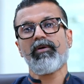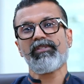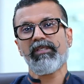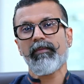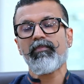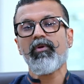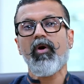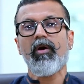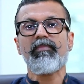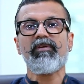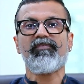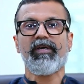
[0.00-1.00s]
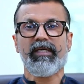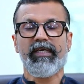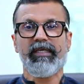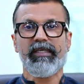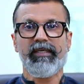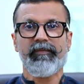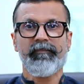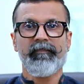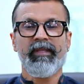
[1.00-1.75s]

or subnormal fertility.